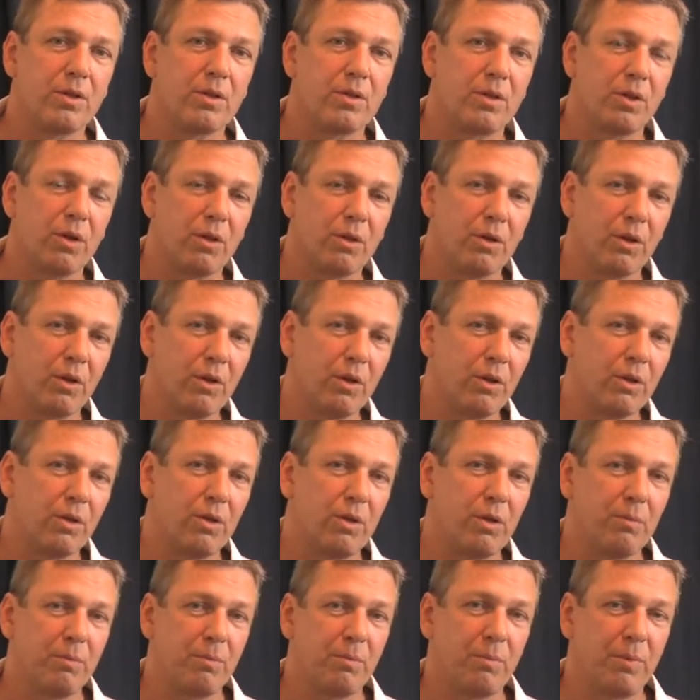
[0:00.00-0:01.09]
So in order to
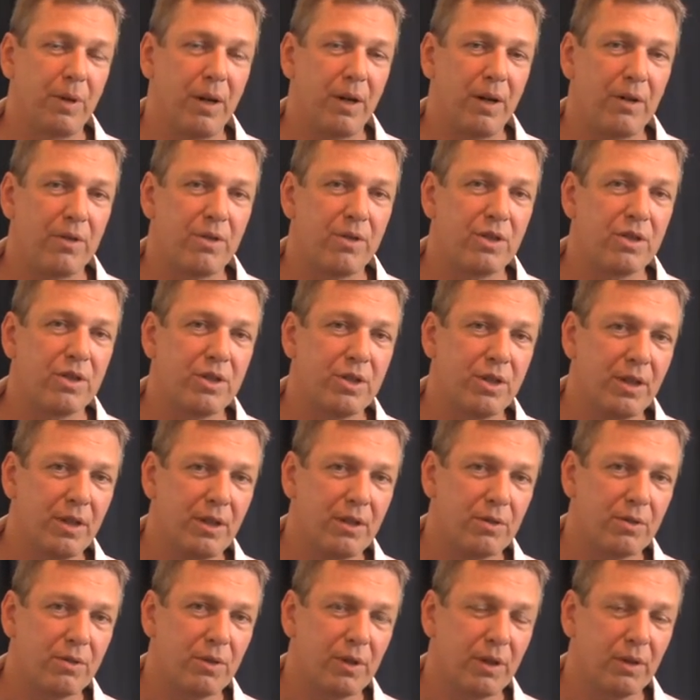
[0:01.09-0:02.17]
compare the G
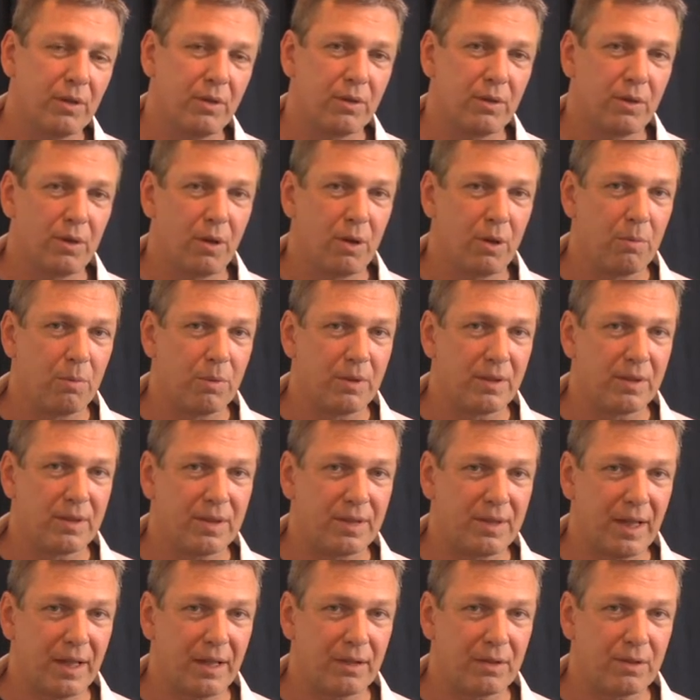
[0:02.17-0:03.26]
string to the open
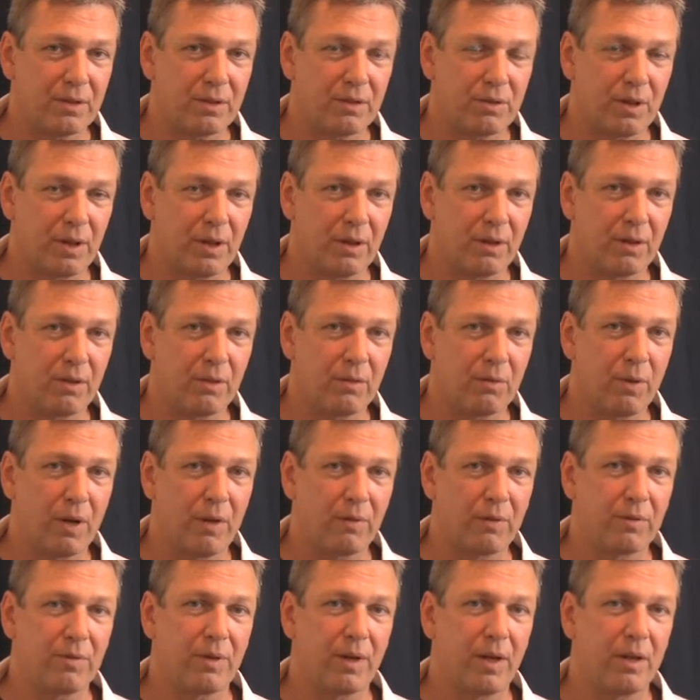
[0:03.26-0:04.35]
second string, we
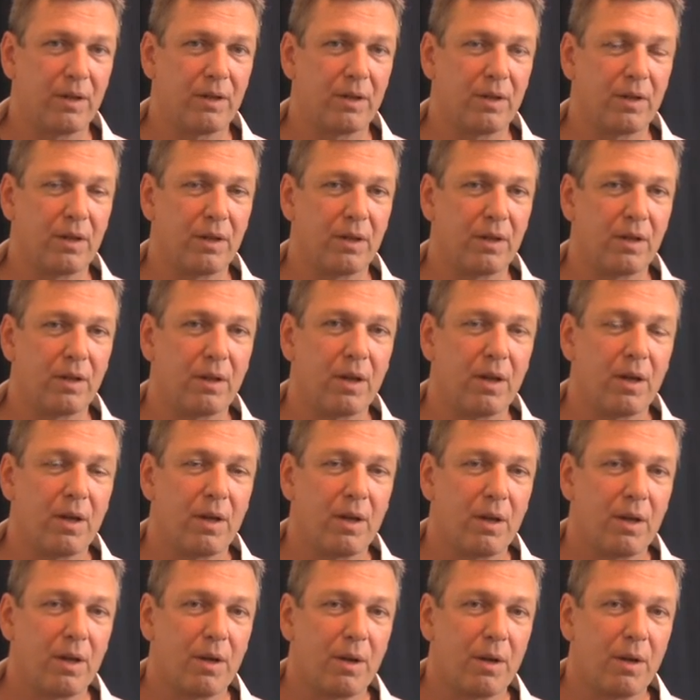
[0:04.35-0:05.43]
have to find the
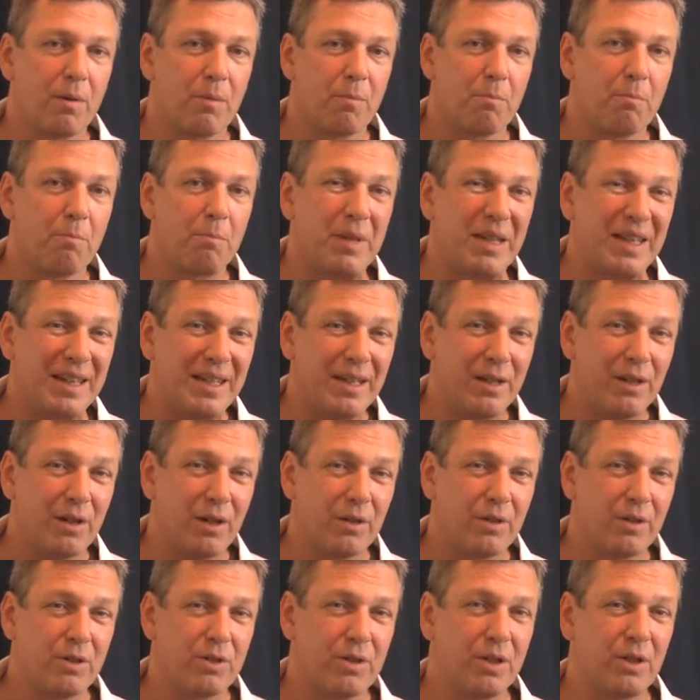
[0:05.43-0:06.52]
B
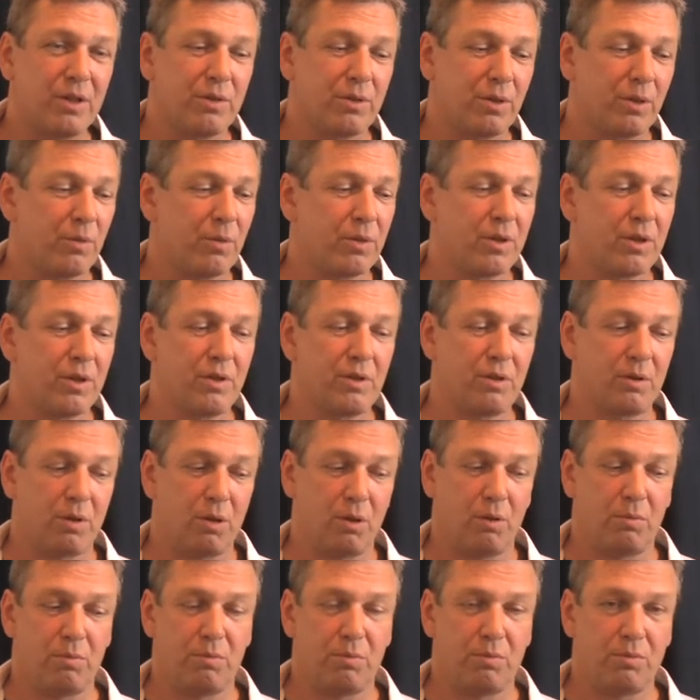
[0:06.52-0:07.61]
on the G string, which is
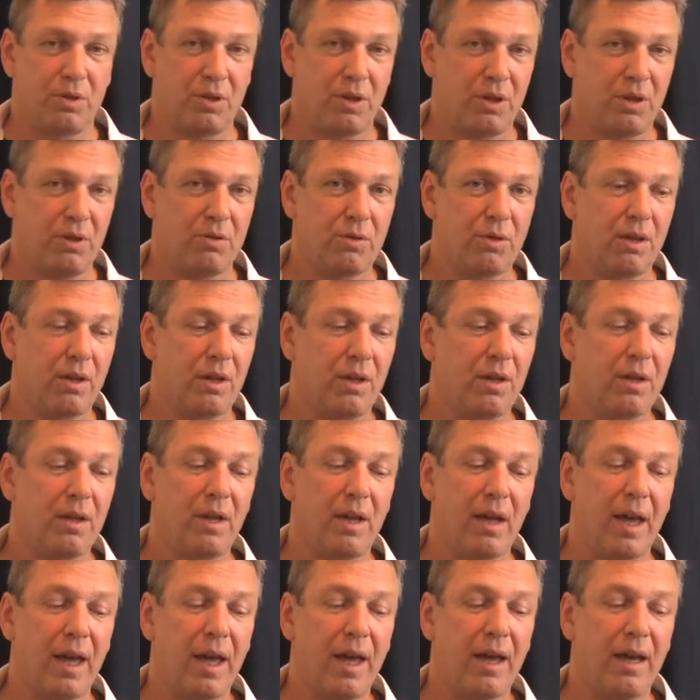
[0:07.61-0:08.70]
open G string,
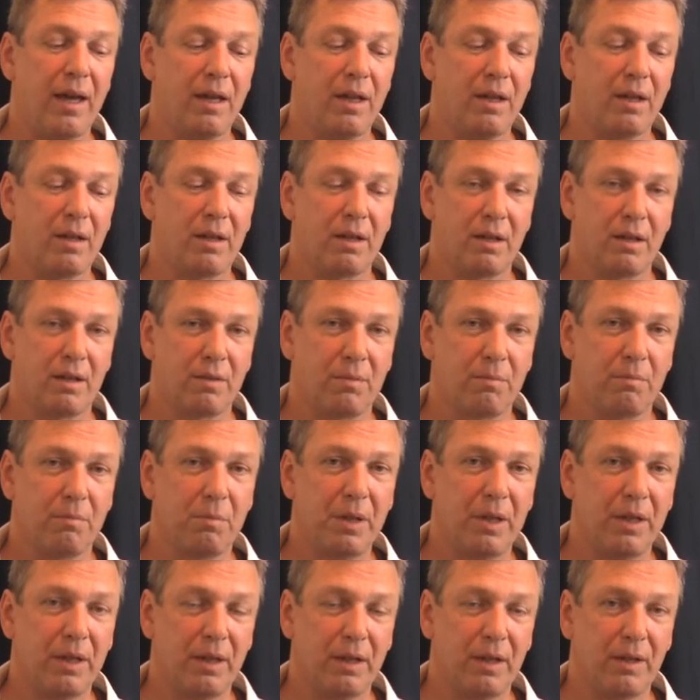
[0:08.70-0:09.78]
A,
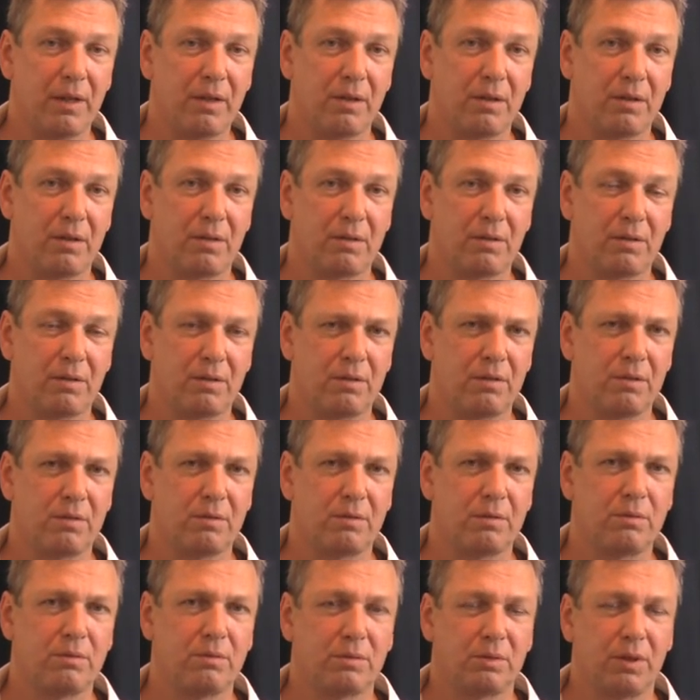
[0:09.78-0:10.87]
B.
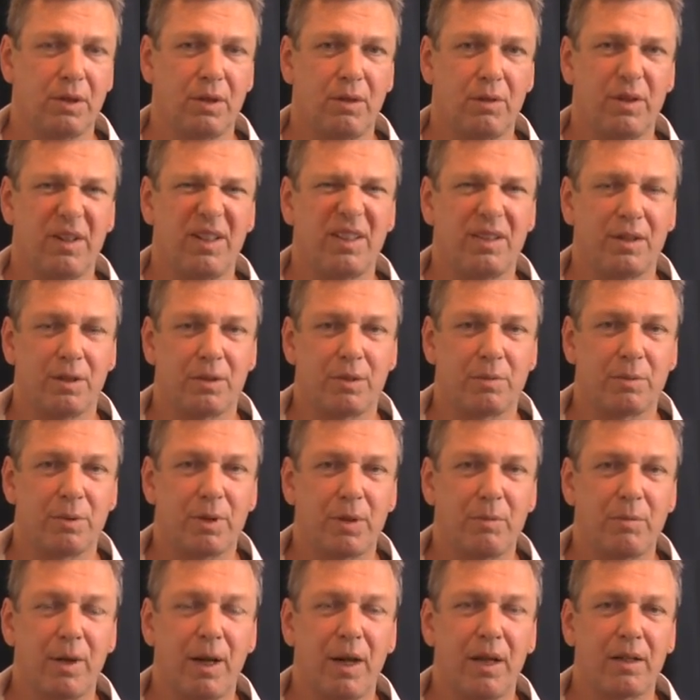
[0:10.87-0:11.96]
Ooh, that already sounds
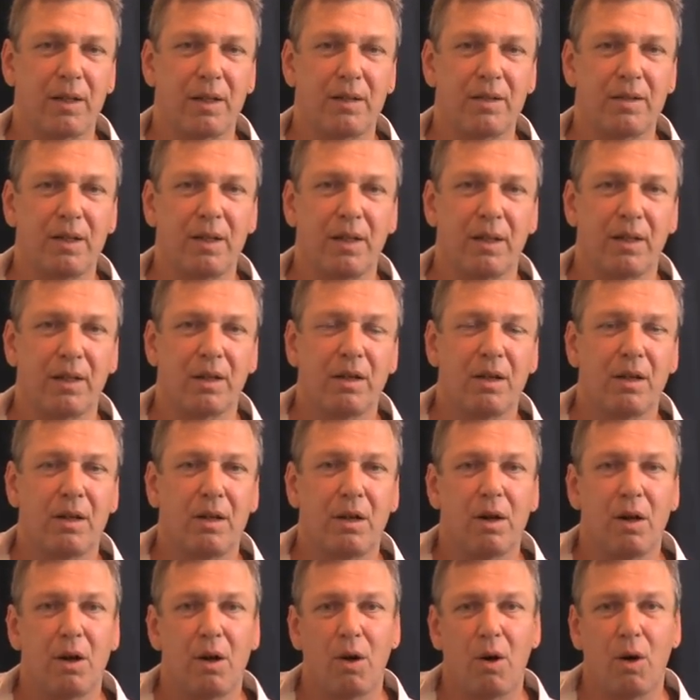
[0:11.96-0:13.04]
pretty bad. Let's see.
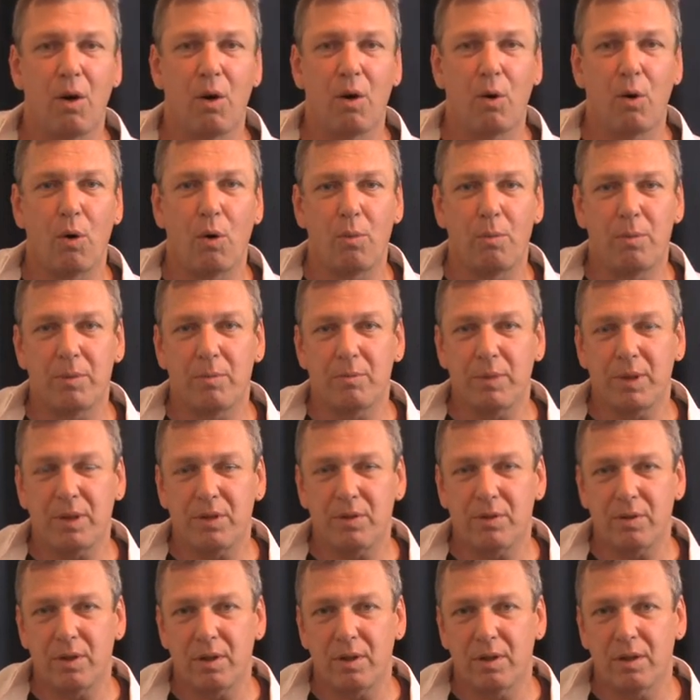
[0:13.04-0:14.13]
Open B
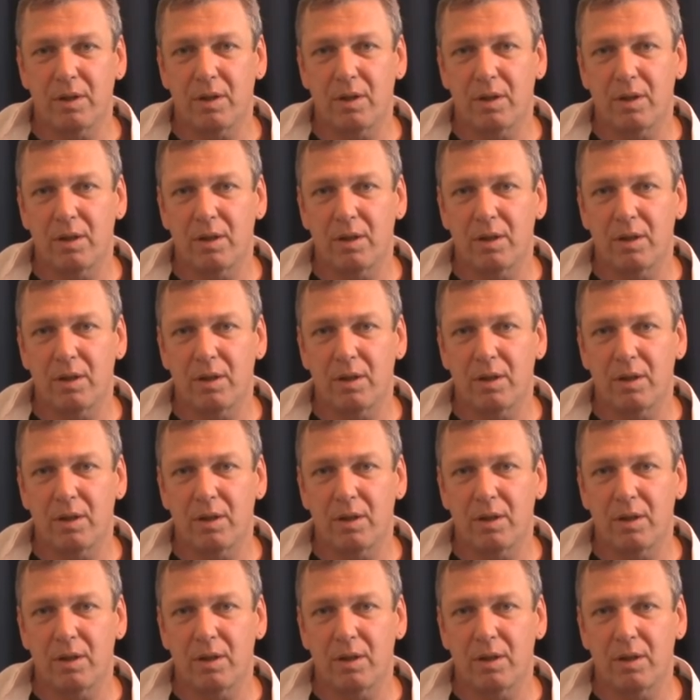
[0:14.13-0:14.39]
string.